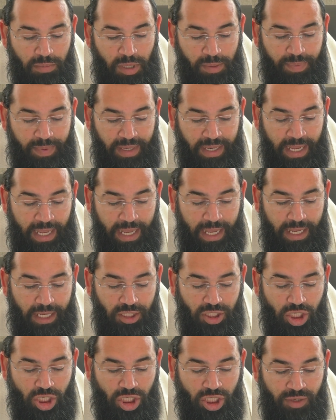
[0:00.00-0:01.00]

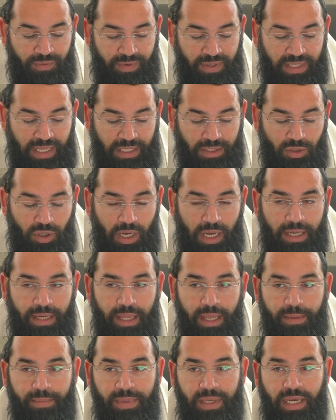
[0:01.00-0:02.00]

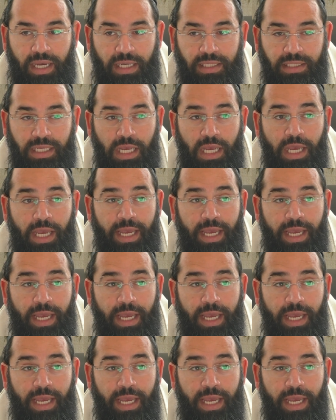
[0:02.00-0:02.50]
Because